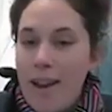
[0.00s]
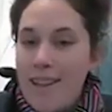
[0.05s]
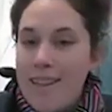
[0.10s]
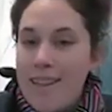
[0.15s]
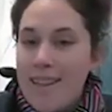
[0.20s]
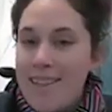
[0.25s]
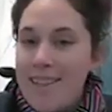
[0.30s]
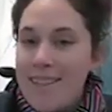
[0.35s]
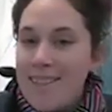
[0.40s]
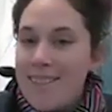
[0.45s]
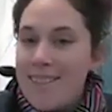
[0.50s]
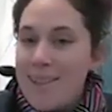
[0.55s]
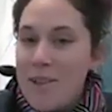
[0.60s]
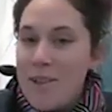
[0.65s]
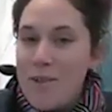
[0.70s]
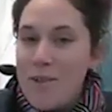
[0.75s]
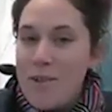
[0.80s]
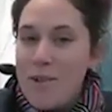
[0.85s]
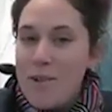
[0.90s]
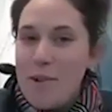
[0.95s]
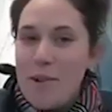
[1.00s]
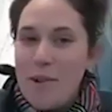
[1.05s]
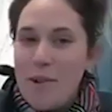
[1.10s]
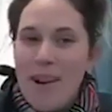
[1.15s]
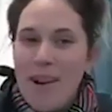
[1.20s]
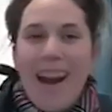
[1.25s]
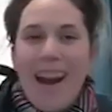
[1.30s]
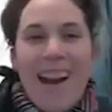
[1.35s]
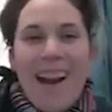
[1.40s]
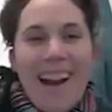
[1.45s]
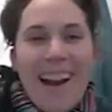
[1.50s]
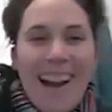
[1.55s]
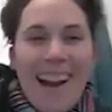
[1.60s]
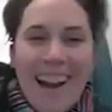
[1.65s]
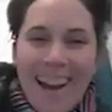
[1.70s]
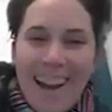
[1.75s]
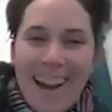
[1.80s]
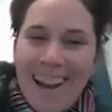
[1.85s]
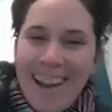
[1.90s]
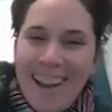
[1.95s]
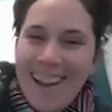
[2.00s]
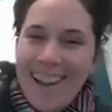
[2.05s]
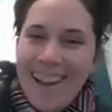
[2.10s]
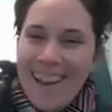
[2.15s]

No words are spoken by the person on screen.